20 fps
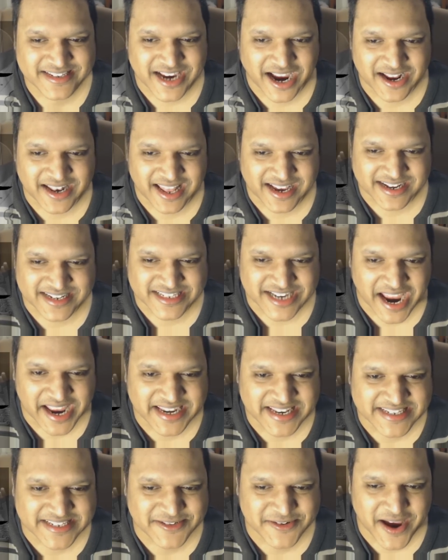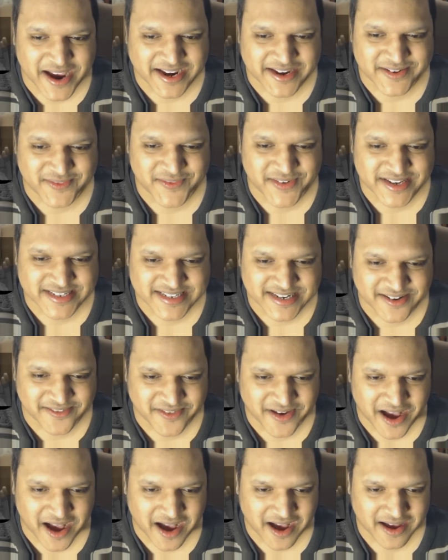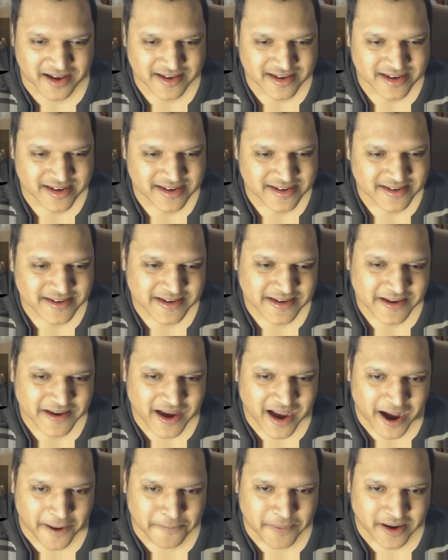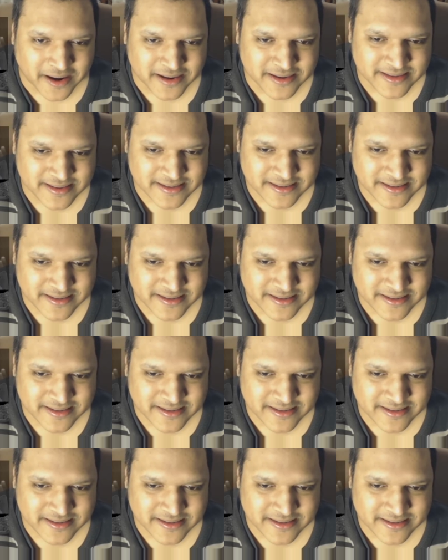Like a Chinese dragon version of Appa.